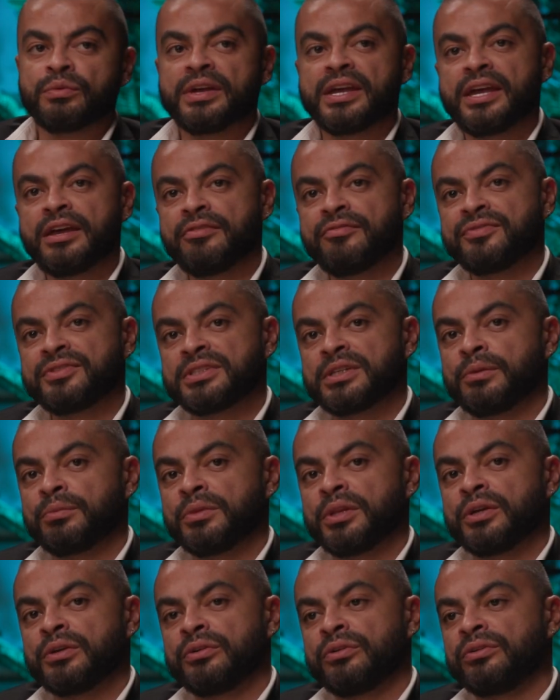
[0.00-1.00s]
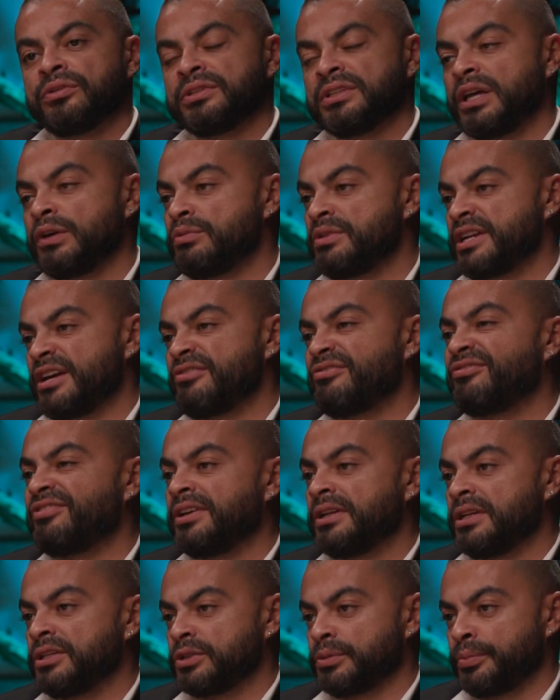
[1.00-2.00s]
We have something called our
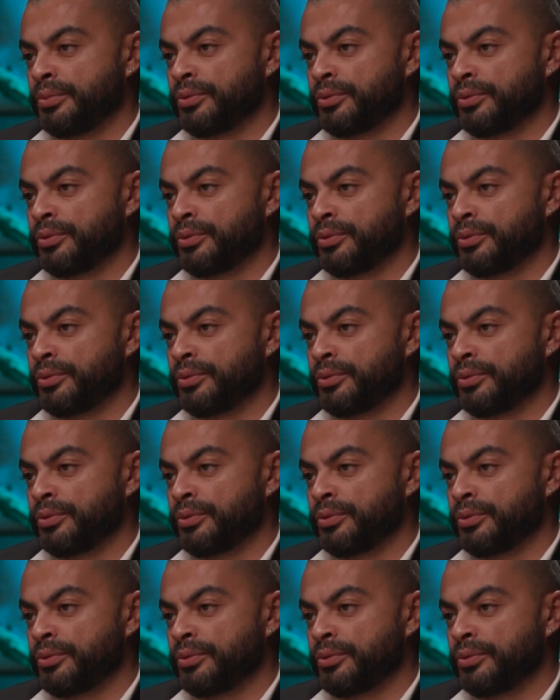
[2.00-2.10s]
affiliate